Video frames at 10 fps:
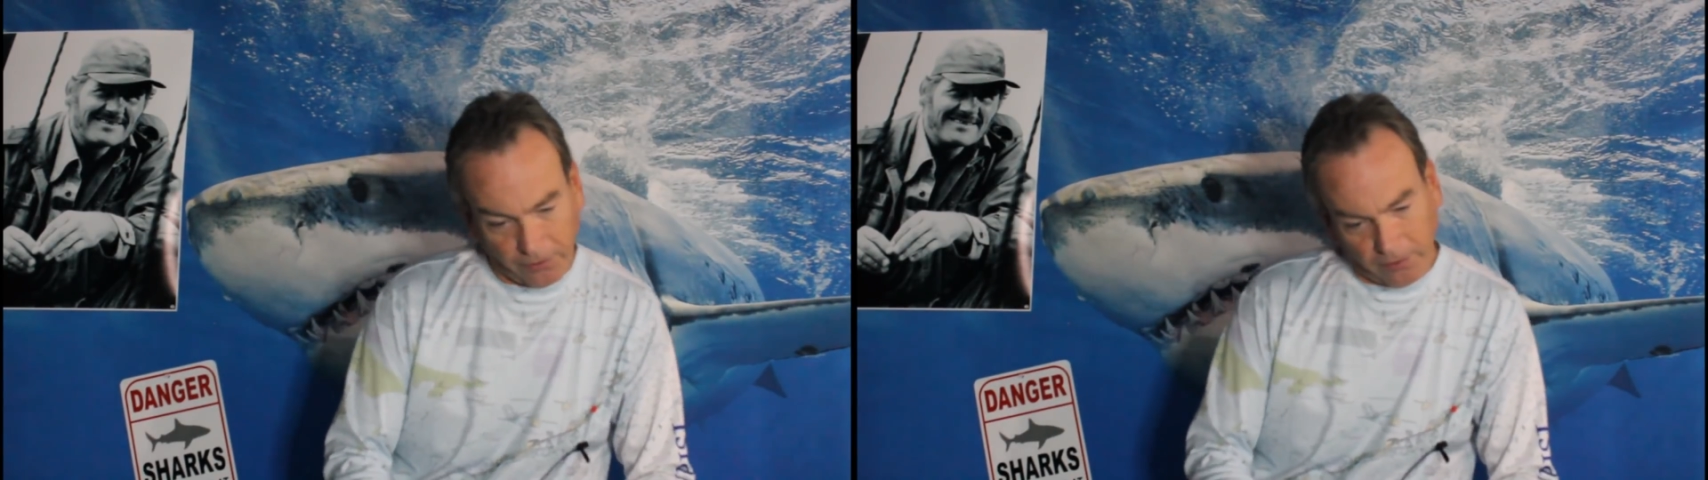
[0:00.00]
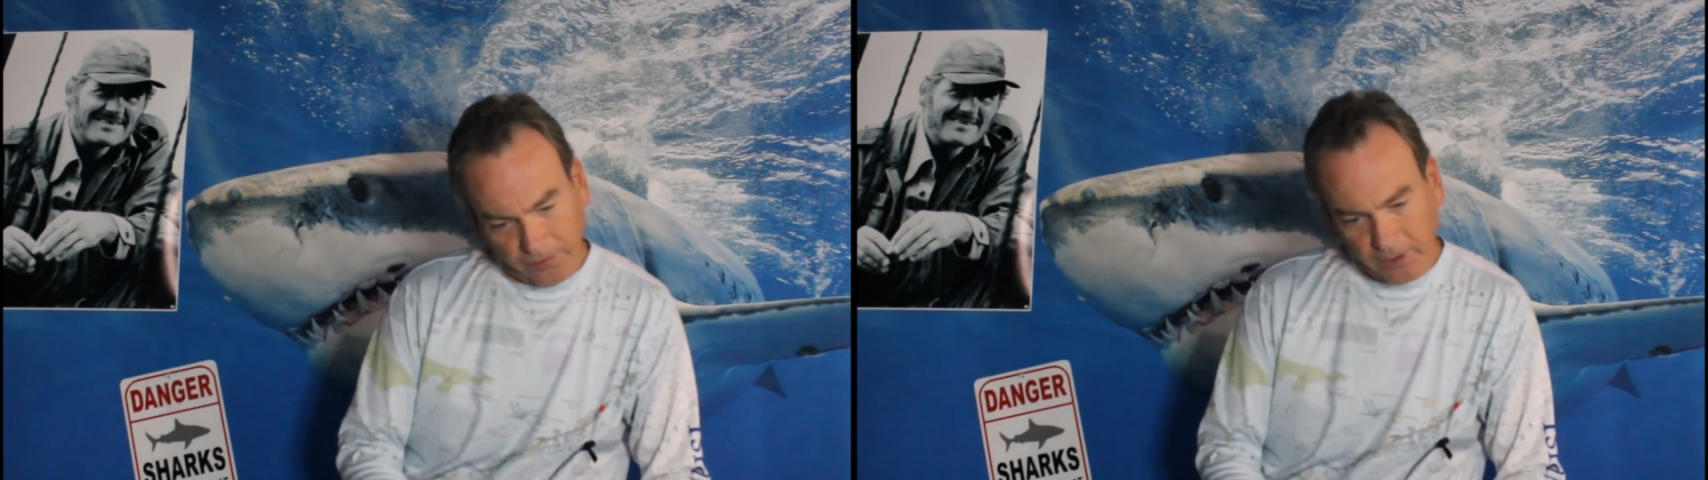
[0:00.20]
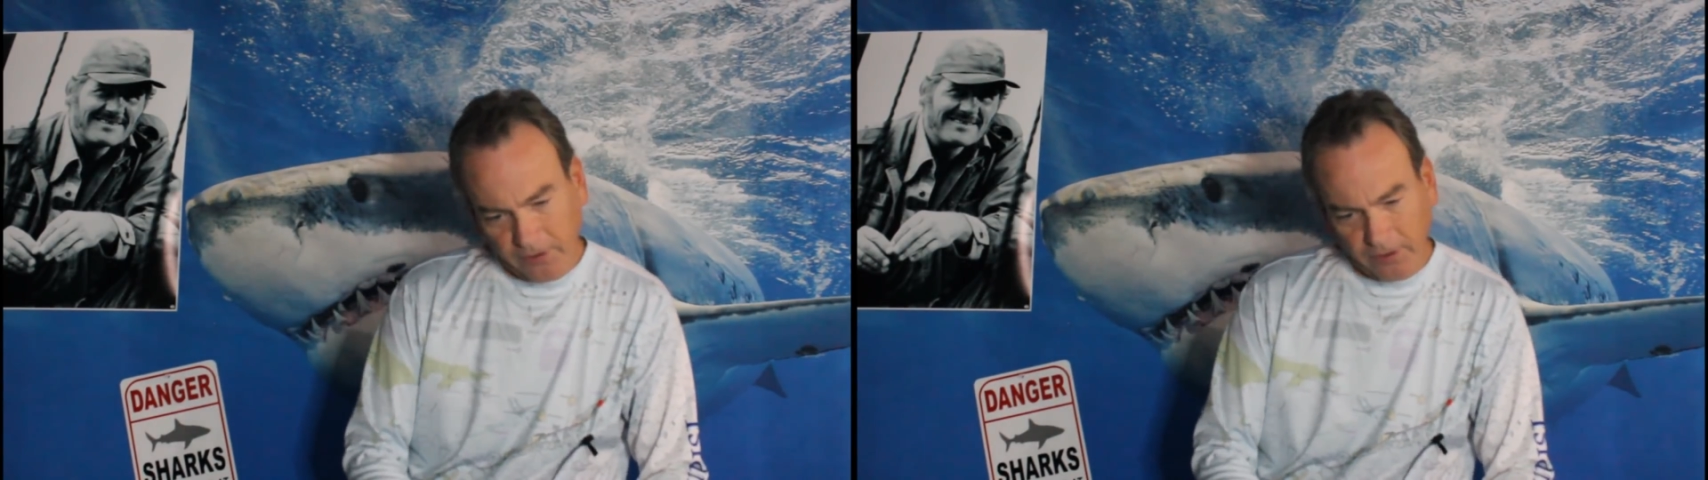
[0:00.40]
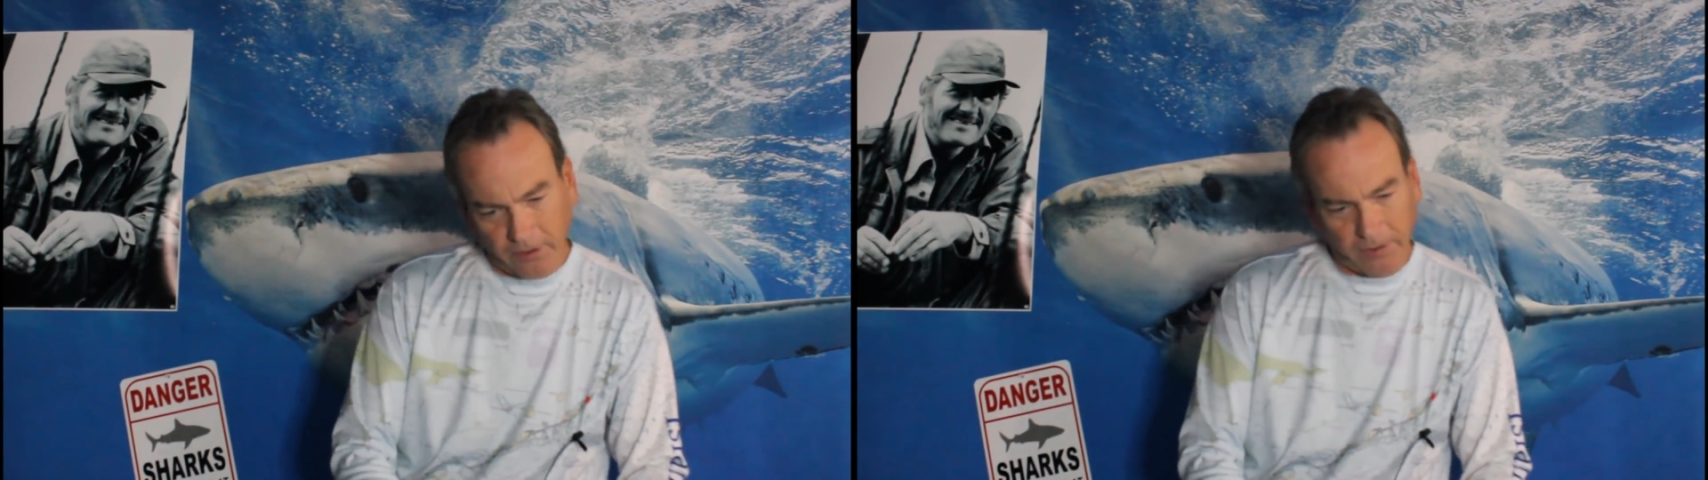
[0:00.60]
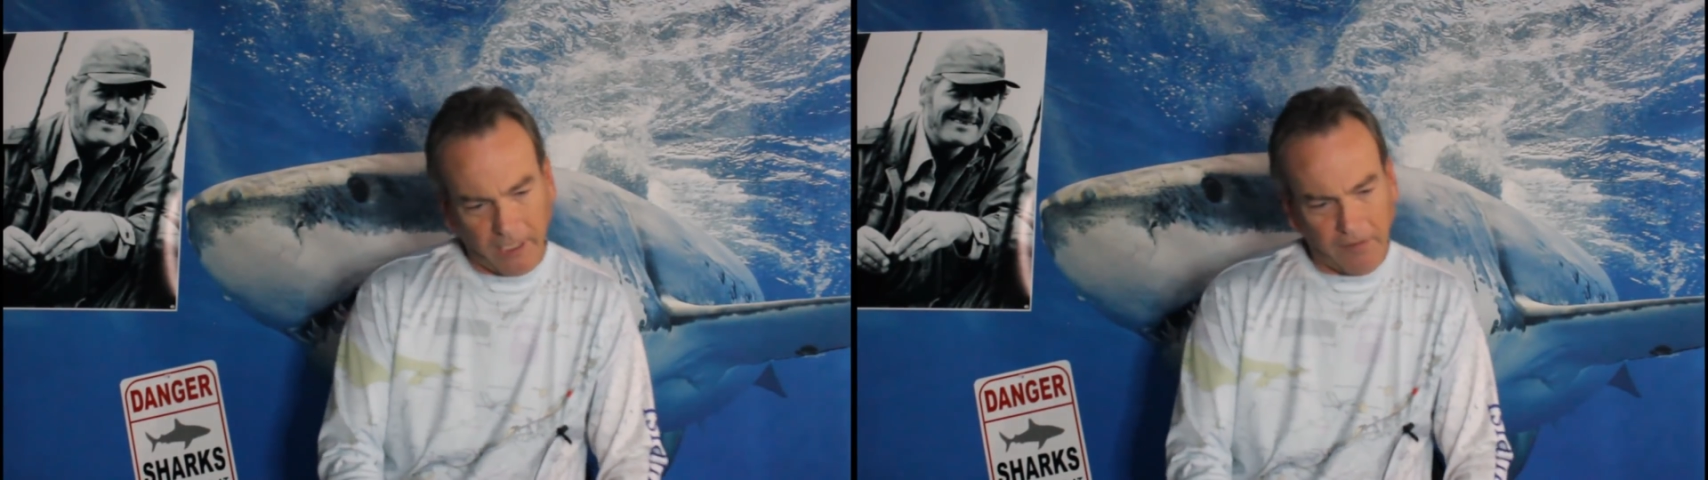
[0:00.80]
So if they,
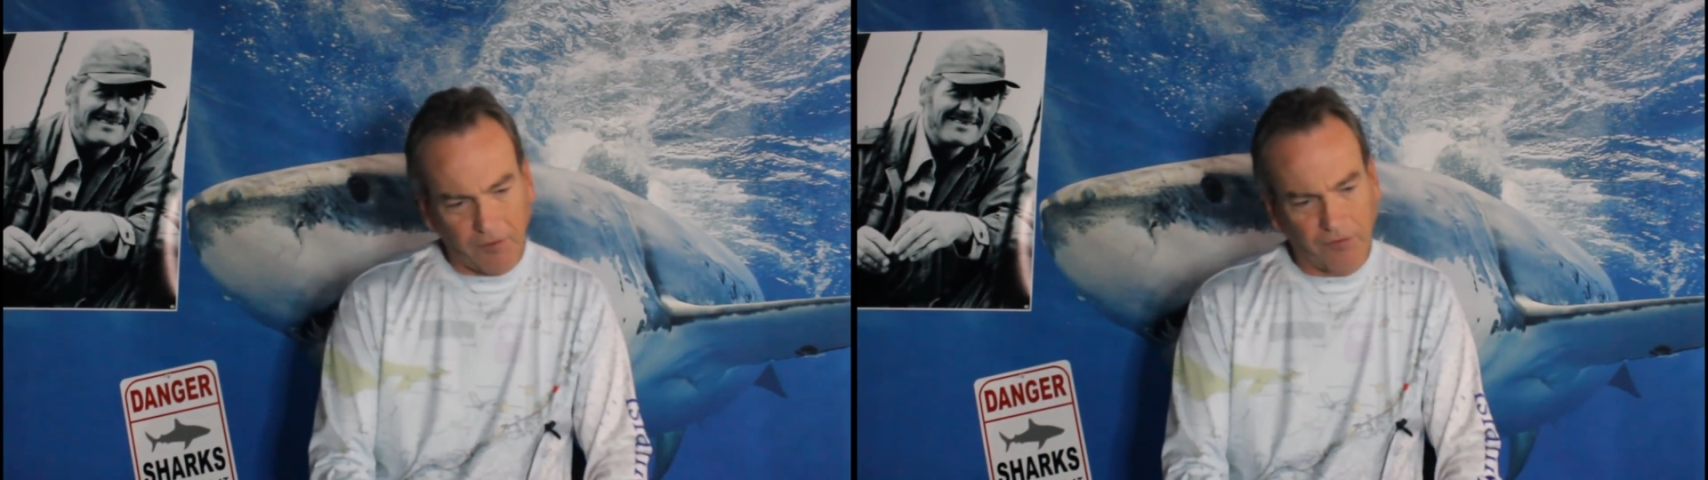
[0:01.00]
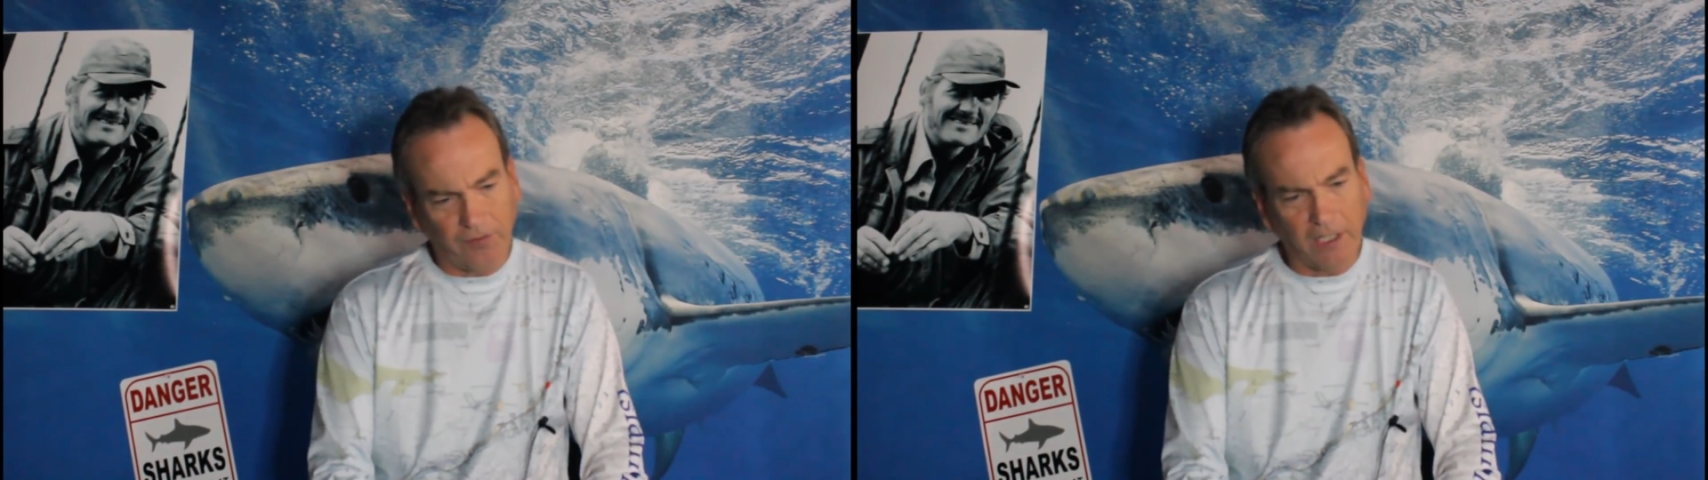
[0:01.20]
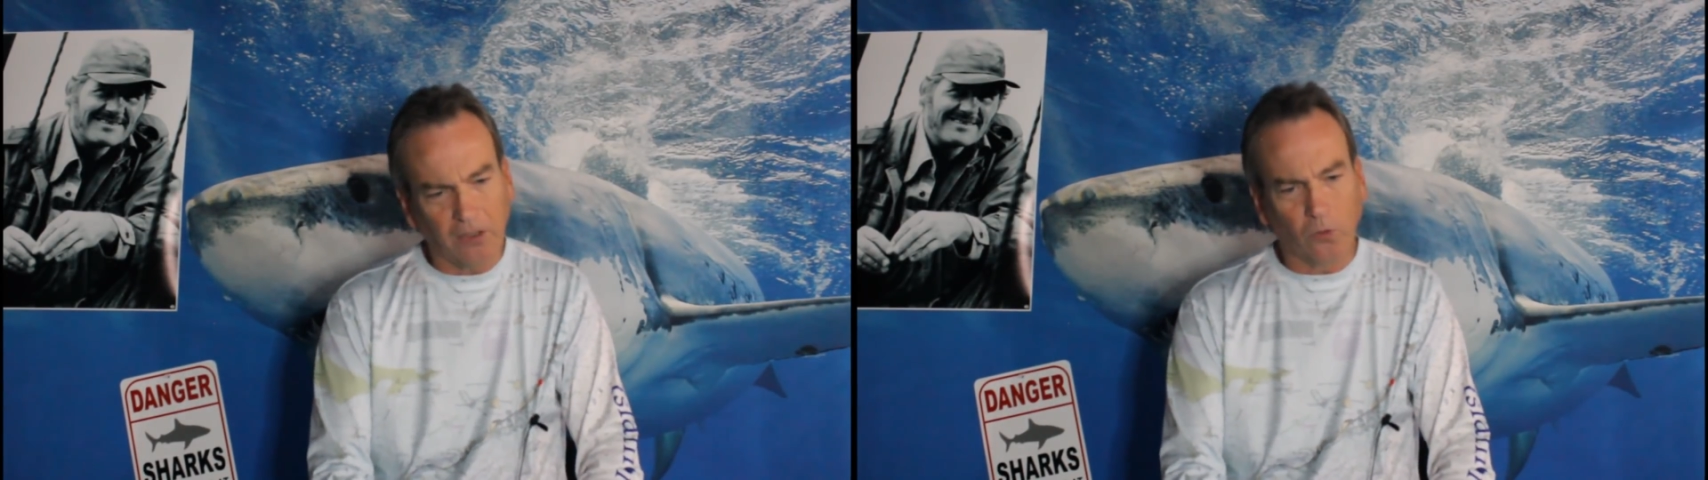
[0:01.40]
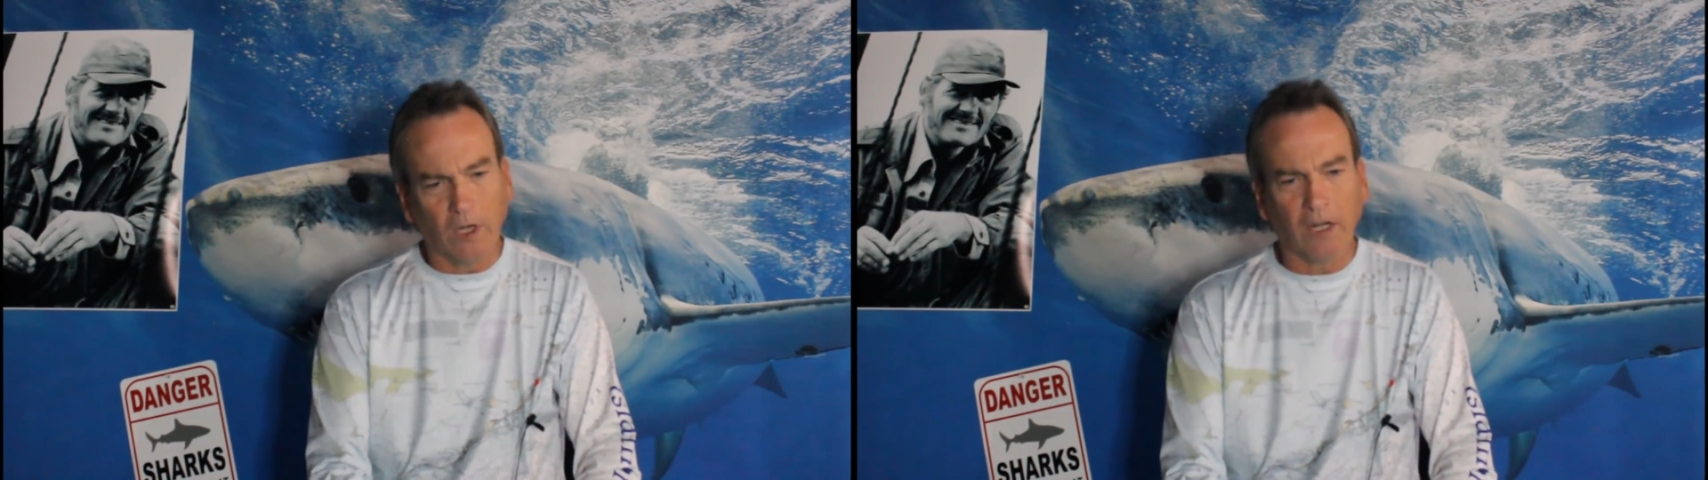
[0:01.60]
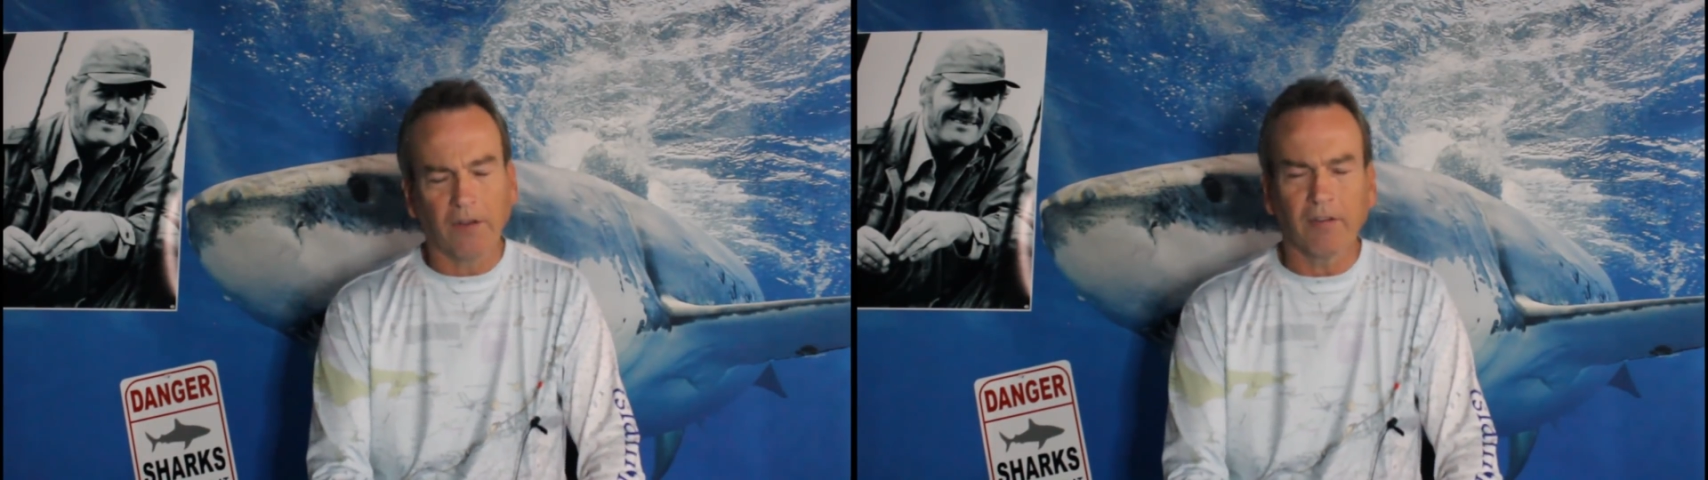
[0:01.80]
they haven't fed in a while,